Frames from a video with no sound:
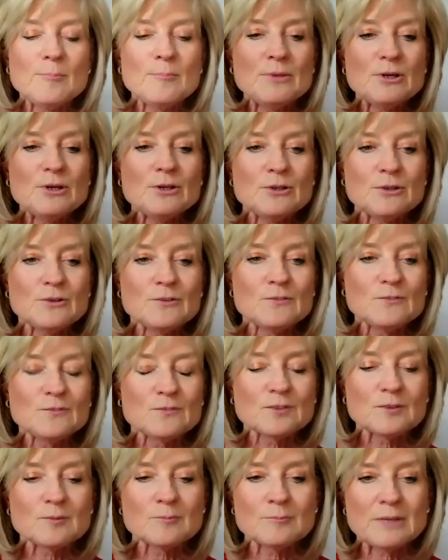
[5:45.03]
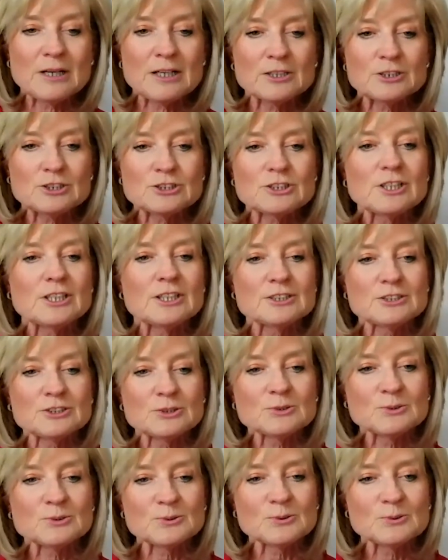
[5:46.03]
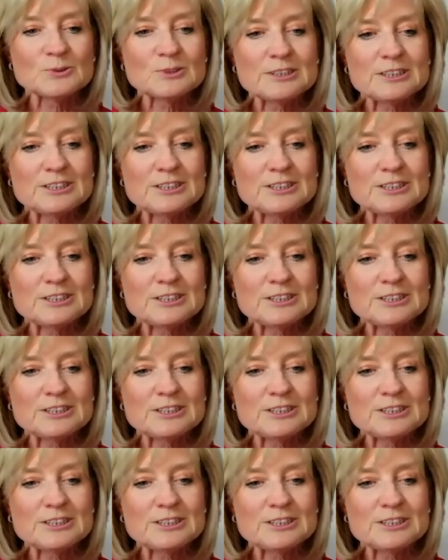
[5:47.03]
move much at all,